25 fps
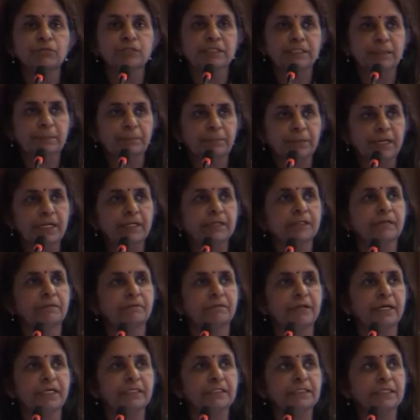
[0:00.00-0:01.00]
separate the
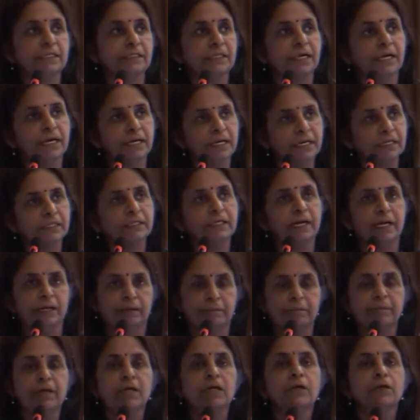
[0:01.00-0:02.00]
waste at the correct
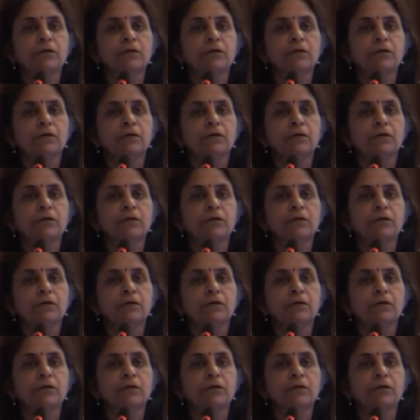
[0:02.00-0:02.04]
time,